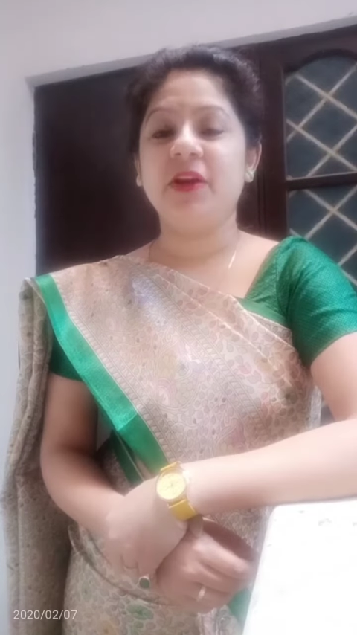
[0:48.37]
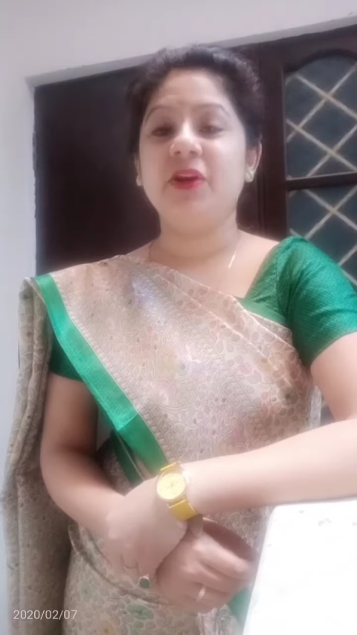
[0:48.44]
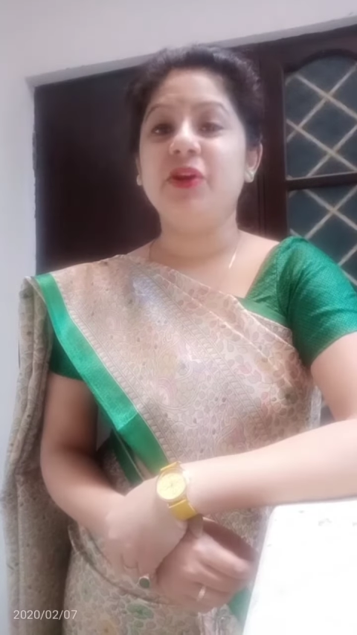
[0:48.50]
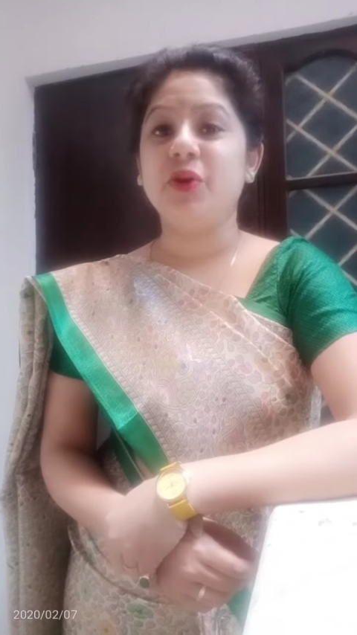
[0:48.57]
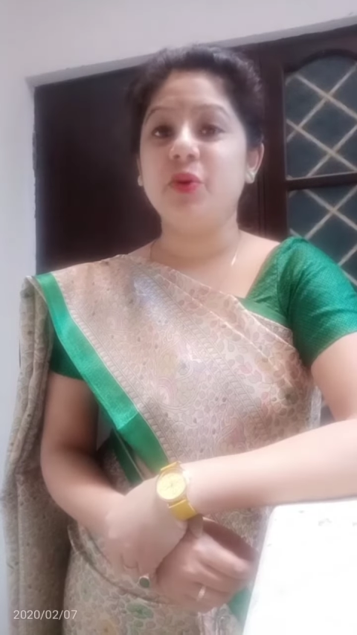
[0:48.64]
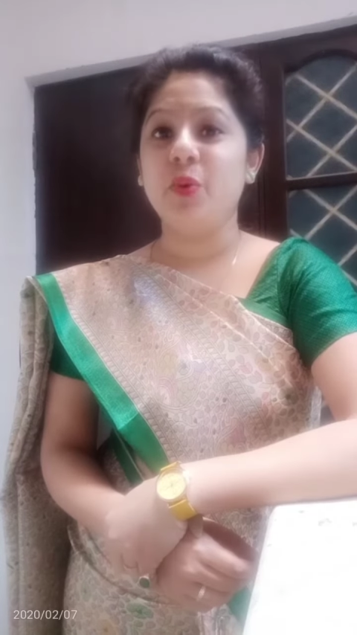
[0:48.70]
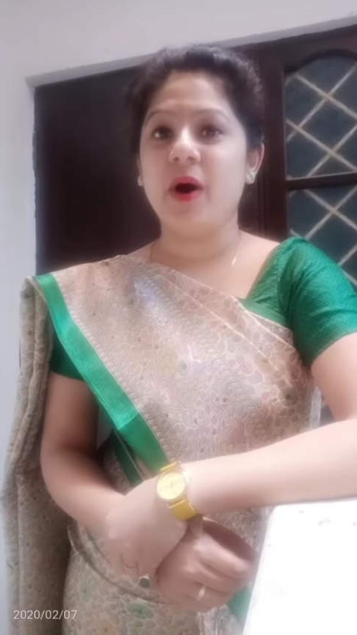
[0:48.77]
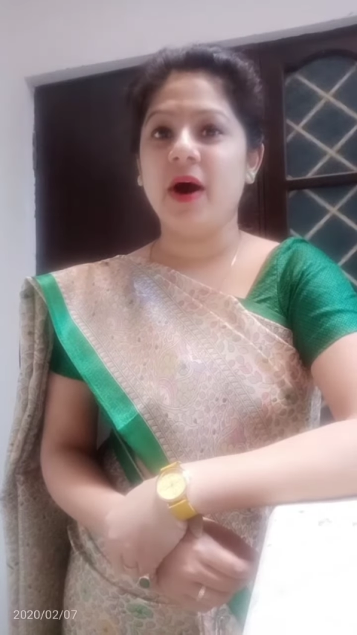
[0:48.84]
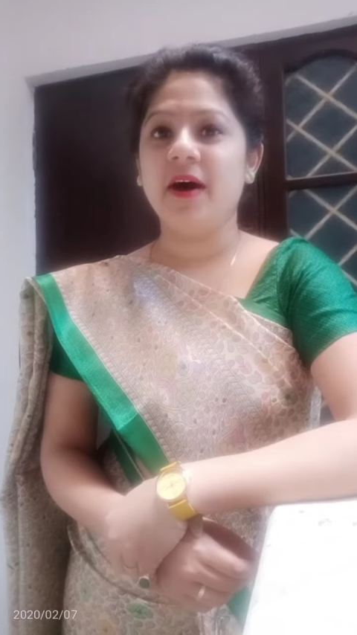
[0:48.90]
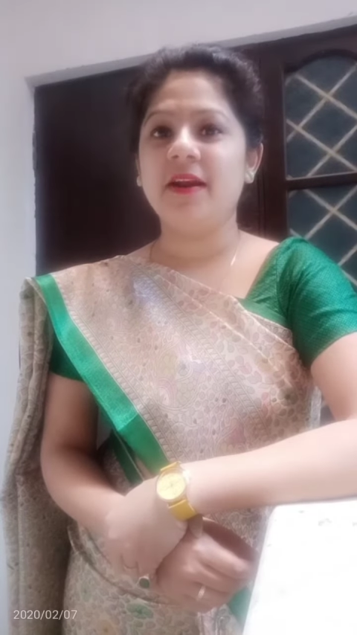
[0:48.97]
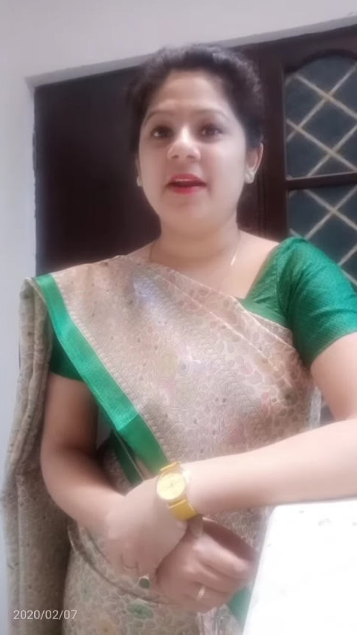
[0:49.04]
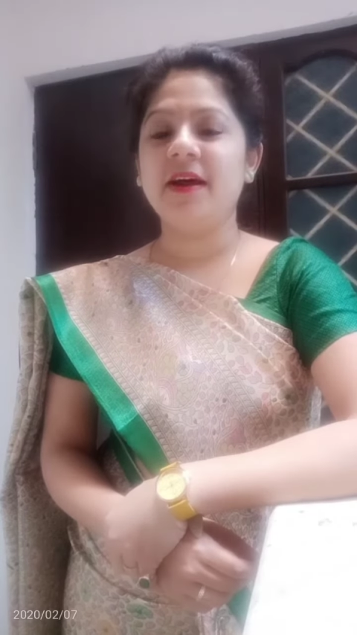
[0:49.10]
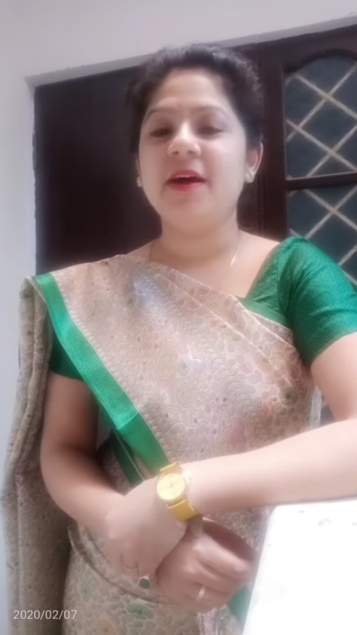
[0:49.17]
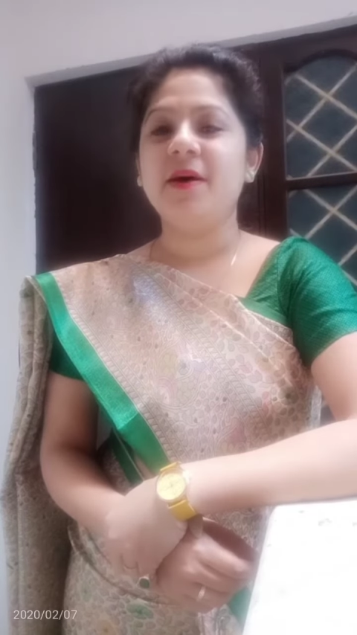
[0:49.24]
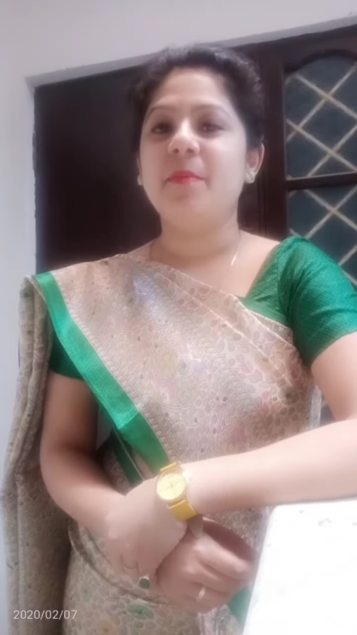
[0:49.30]
You
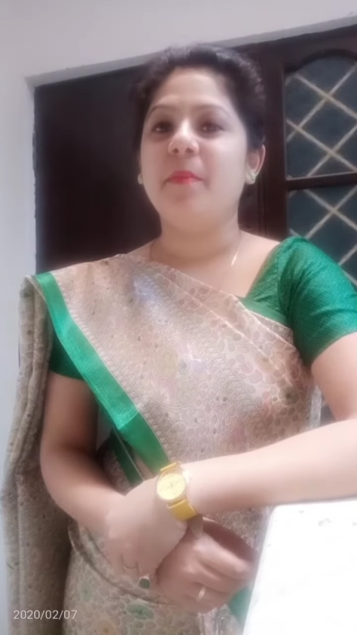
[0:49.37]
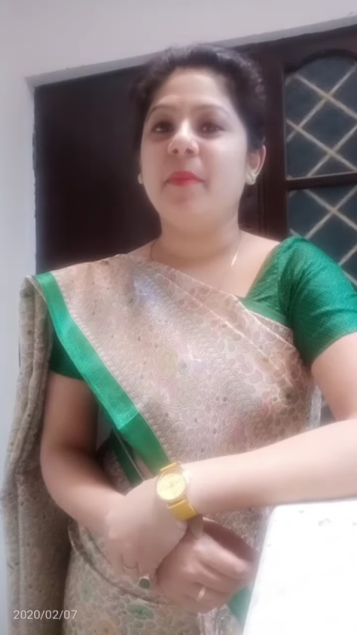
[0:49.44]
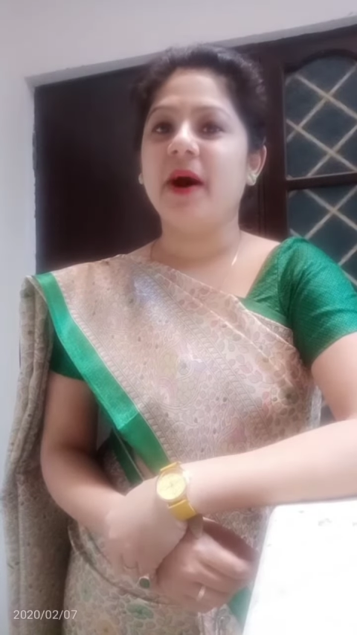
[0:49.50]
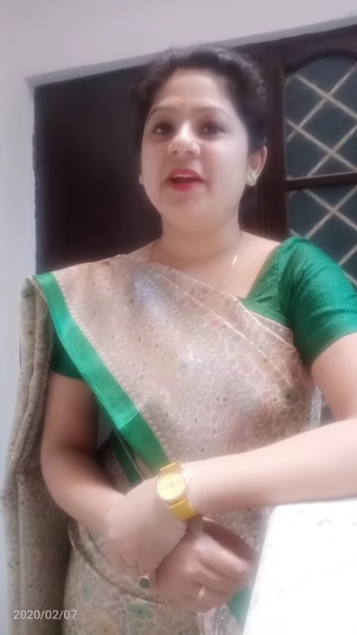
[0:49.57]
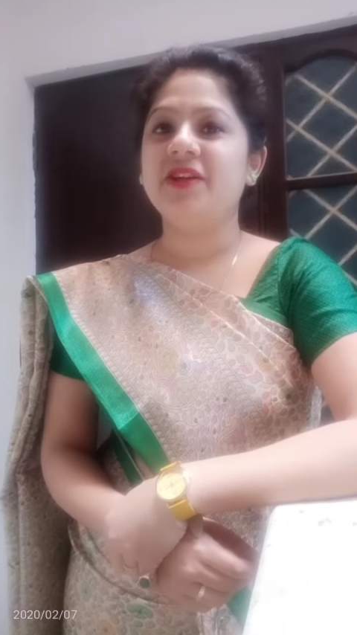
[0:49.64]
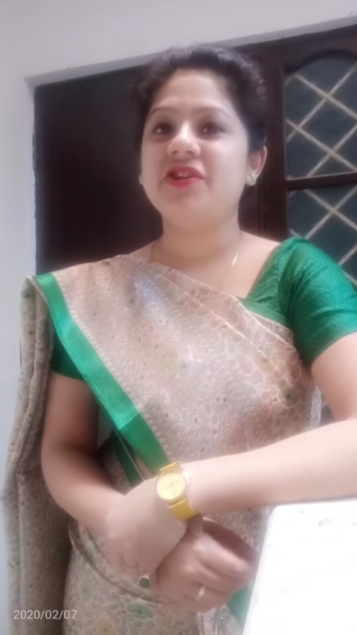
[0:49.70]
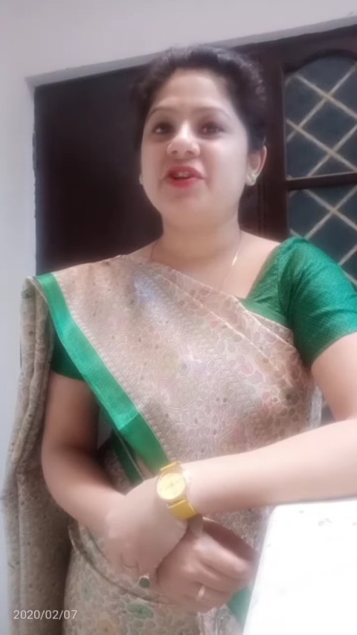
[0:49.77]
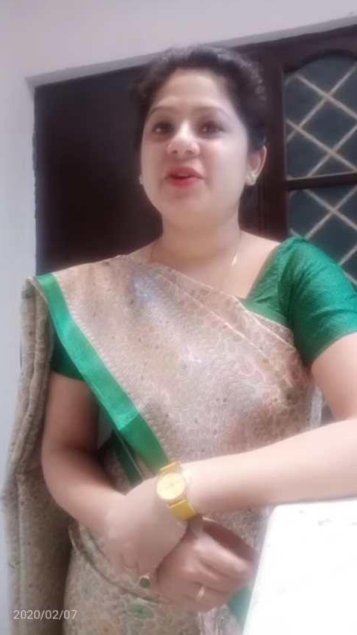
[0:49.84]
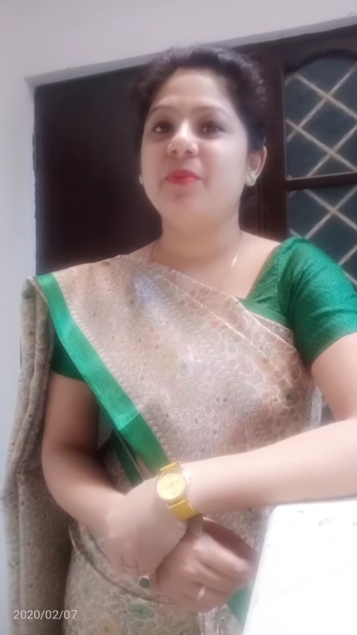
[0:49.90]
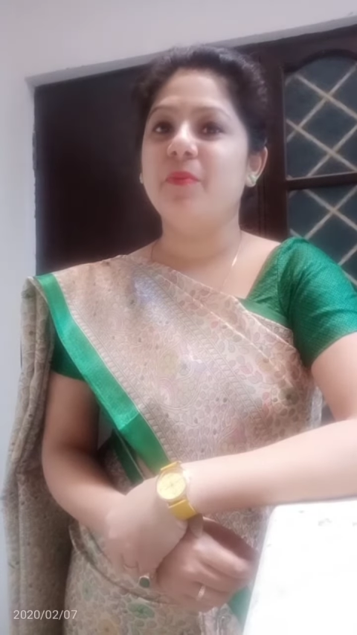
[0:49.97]
are much